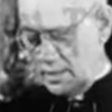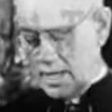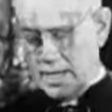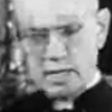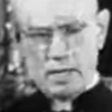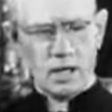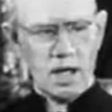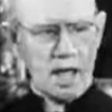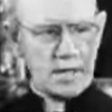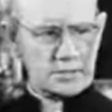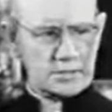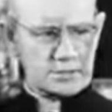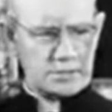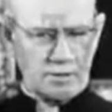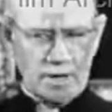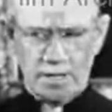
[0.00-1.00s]
Like
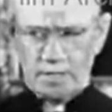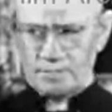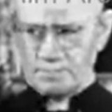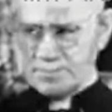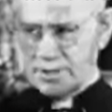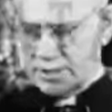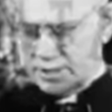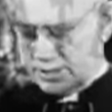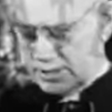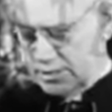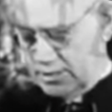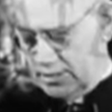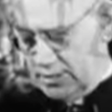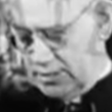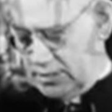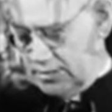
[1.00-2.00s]
God's great
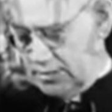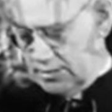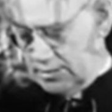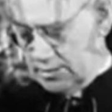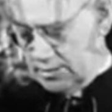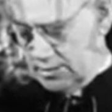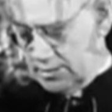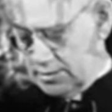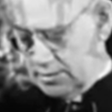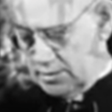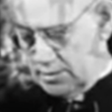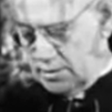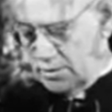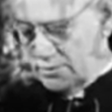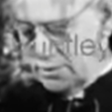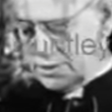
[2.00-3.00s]
mercy,
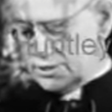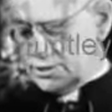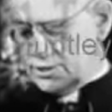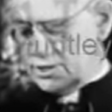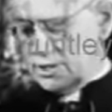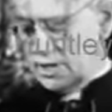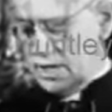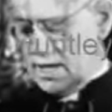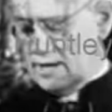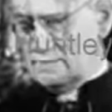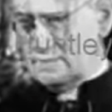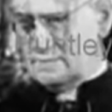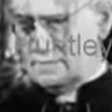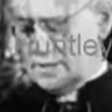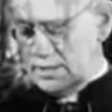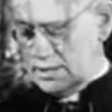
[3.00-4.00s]
Christian love
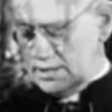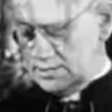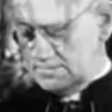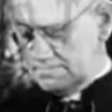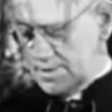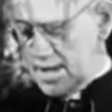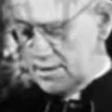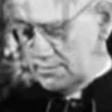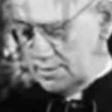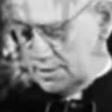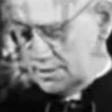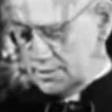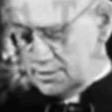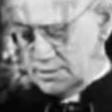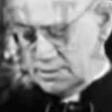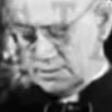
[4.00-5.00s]
is
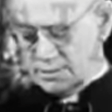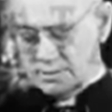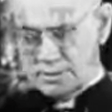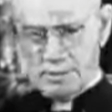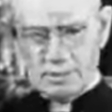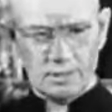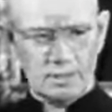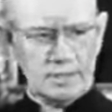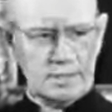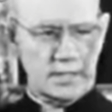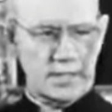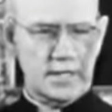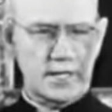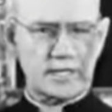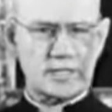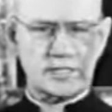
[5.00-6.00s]
boundless.
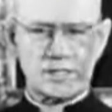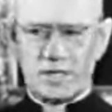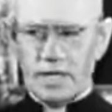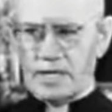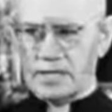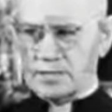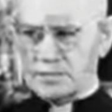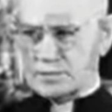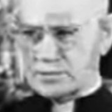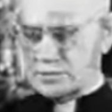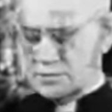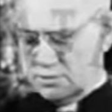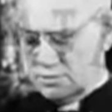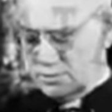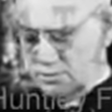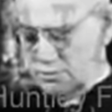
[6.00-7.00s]
It extends
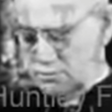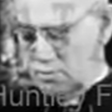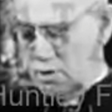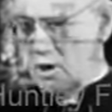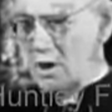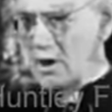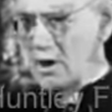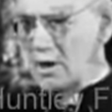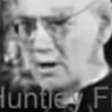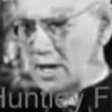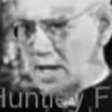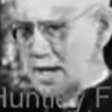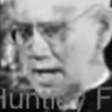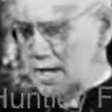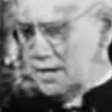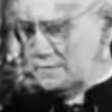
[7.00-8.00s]
to all
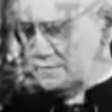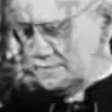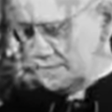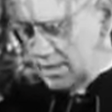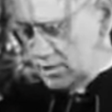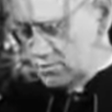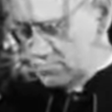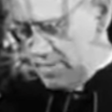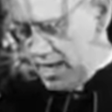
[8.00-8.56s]
our fellow